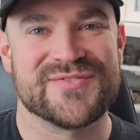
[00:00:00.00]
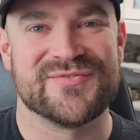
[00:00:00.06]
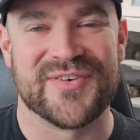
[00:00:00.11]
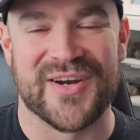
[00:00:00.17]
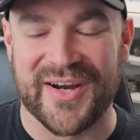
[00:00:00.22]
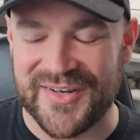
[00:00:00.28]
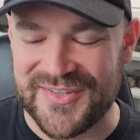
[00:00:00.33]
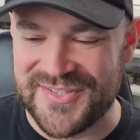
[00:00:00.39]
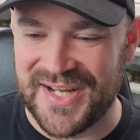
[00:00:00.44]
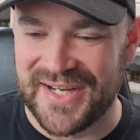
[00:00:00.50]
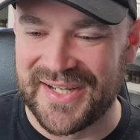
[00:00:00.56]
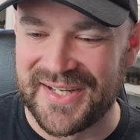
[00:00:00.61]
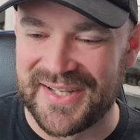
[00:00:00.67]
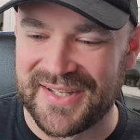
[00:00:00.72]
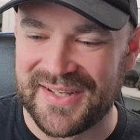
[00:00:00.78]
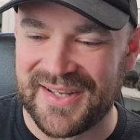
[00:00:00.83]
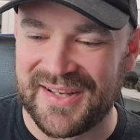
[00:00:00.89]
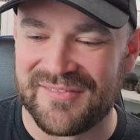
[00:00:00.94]
very
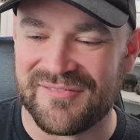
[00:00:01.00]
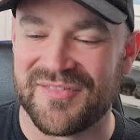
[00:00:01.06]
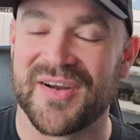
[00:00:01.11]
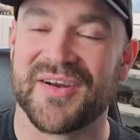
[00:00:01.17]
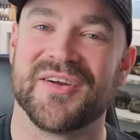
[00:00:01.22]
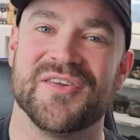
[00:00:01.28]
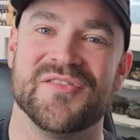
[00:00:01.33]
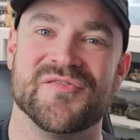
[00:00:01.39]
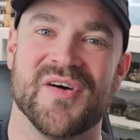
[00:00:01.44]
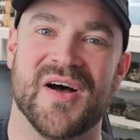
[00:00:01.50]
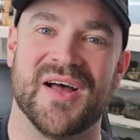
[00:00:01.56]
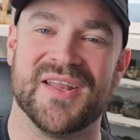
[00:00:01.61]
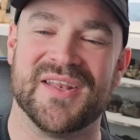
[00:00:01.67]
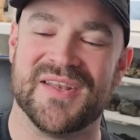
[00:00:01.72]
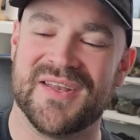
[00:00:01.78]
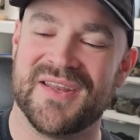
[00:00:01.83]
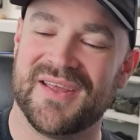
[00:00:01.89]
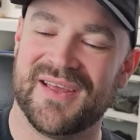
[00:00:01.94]
exciting and very
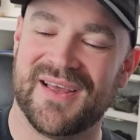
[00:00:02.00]
fun